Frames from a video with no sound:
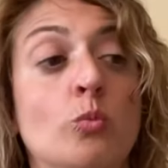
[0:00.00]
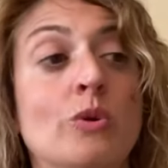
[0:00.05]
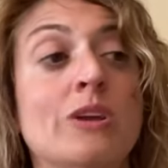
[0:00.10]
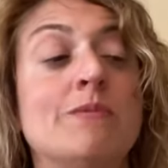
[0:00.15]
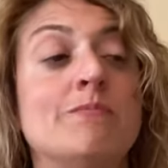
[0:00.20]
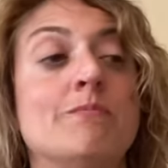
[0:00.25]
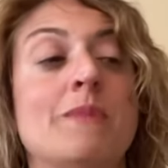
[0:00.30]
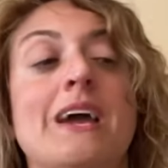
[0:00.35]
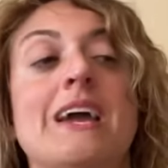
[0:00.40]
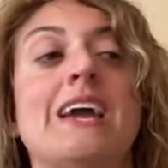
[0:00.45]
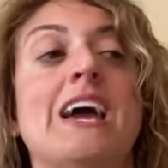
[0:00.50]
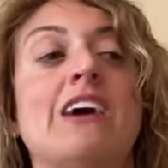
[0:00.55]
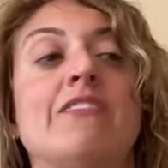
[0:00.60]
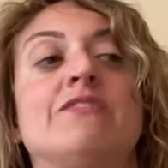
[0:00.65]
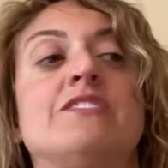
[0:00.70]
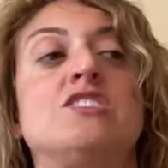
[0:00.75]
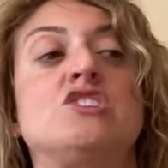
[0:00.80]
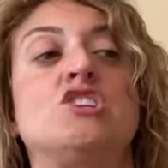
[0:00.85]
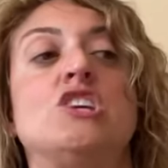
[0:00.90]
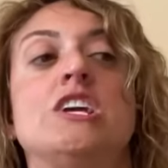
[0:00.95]
We may have
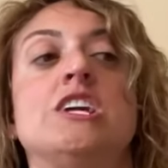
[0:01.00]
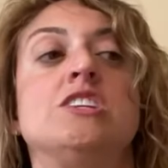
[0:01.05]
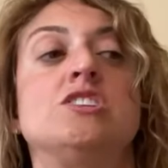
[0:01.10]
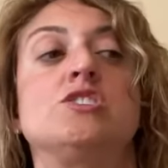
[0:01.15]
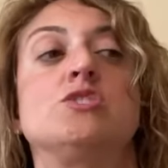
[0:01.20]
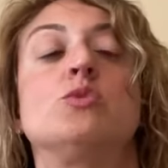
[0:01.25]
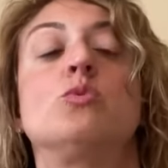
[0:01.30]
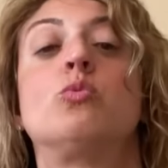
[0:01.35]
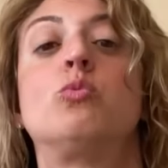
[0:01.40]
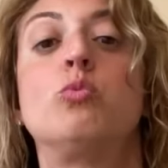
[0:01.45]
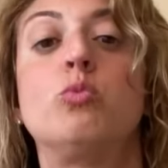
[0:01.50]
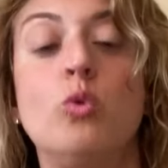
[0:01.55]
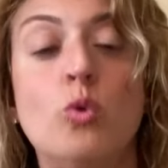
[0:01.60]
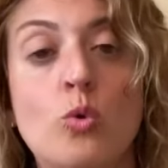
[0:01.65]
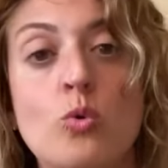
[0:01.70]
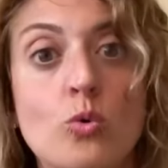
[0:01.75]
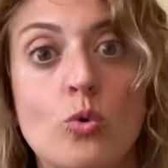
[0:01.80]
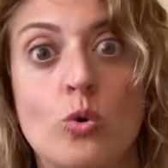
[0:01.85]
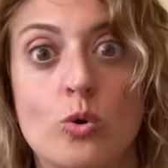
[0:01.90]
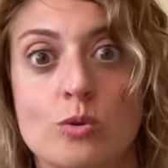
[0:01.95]
to change the
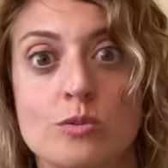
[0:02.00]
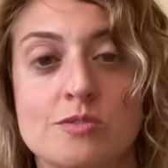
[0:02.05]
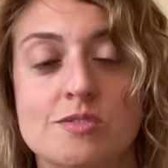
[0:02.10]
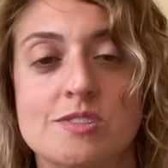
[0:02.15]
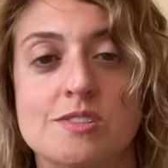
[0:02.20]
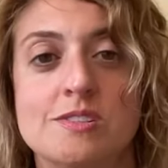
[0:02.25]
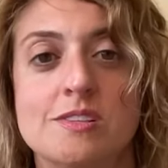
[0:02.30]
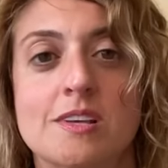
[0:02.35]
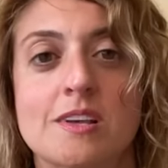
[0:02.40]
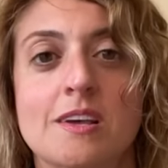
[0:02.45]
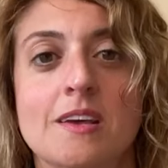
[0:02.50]
rules